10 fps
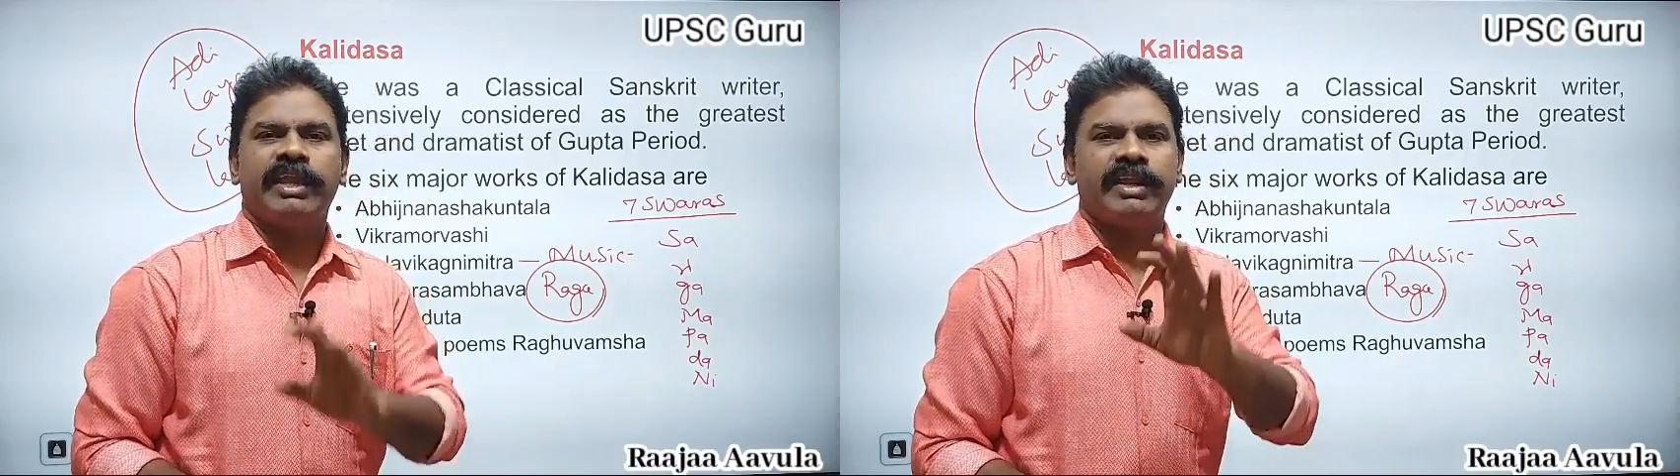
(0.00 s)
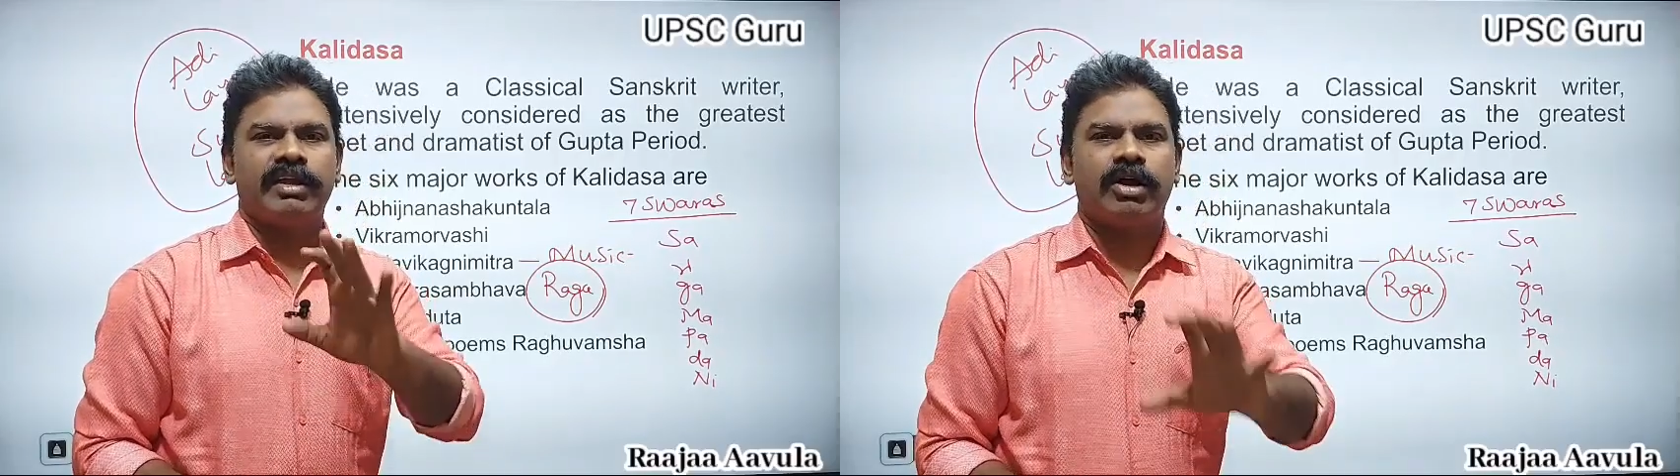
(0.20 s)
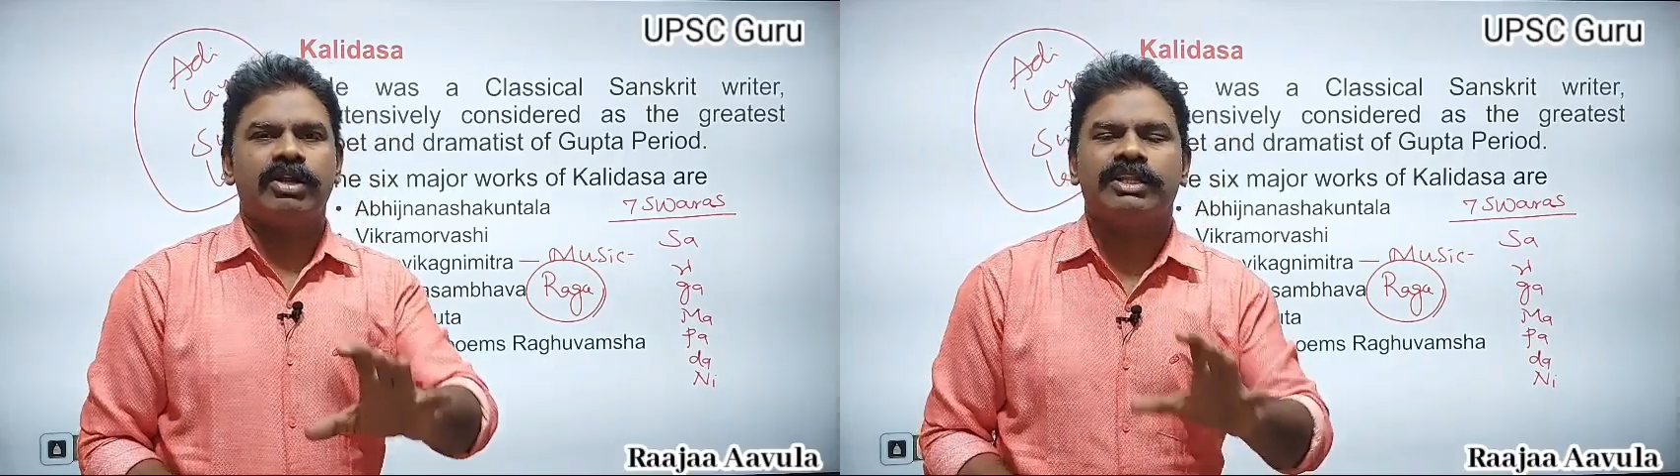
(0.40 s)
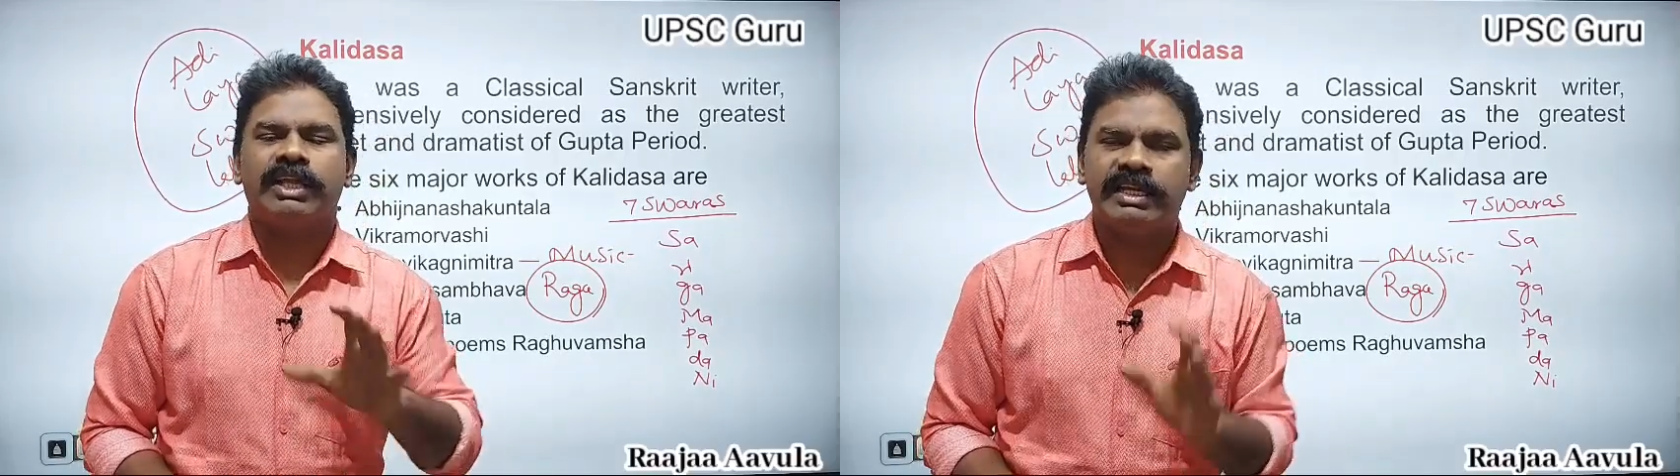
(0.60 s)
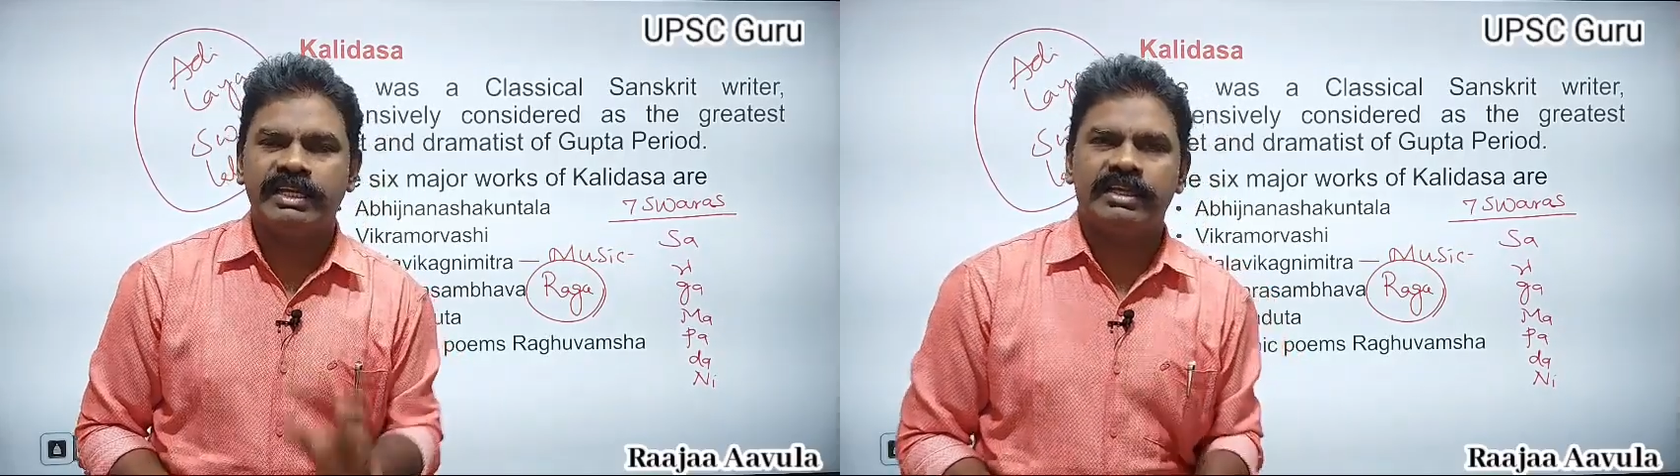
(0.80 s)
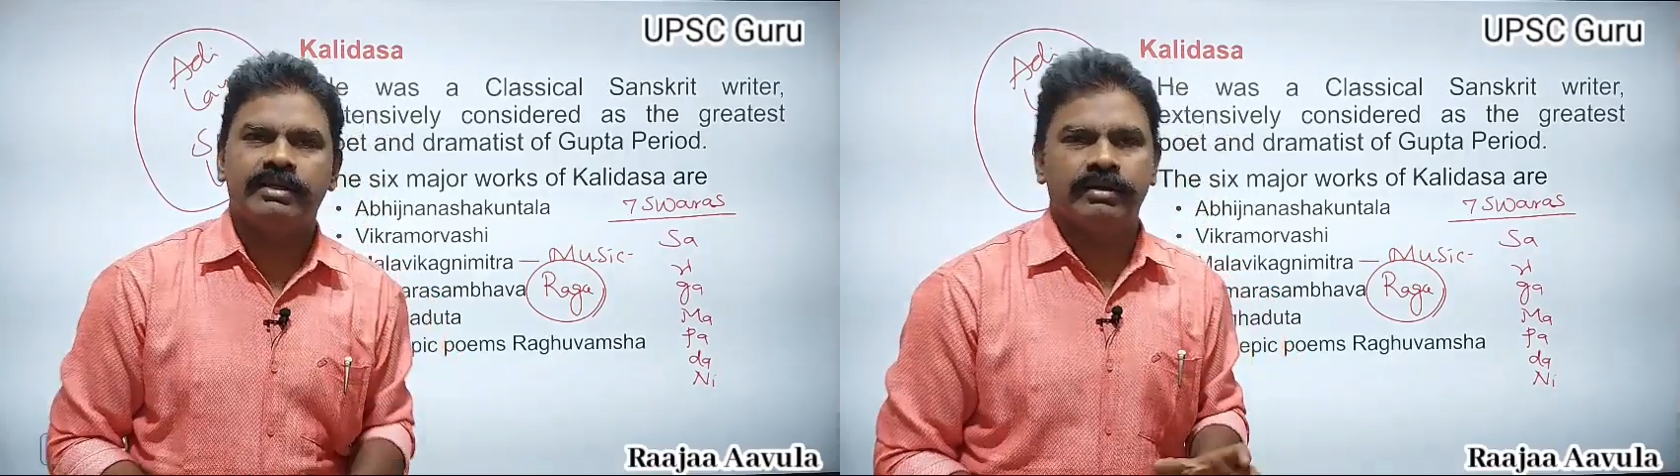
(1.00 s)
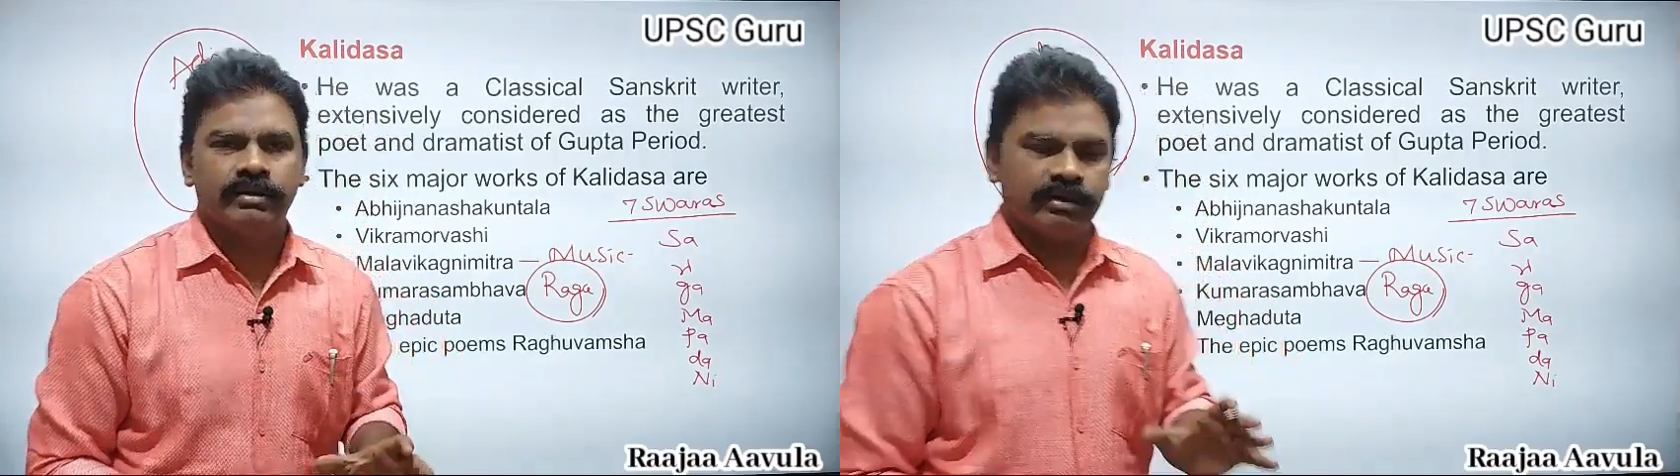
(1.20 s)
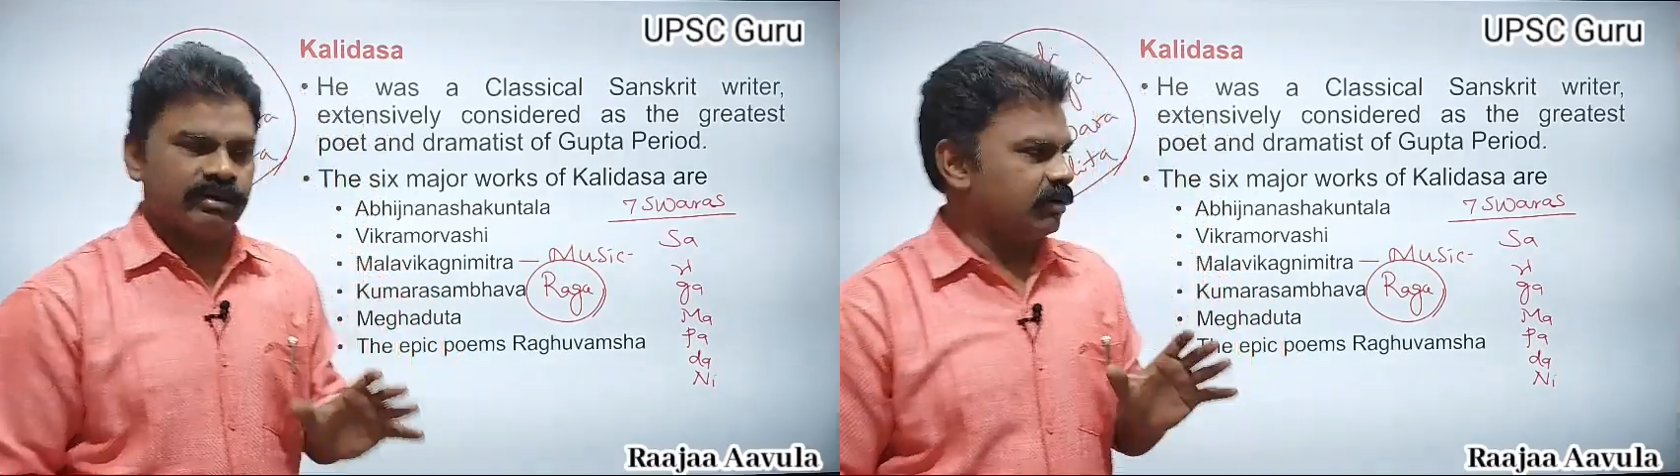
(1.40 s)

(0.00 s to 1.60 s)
a record in the Indian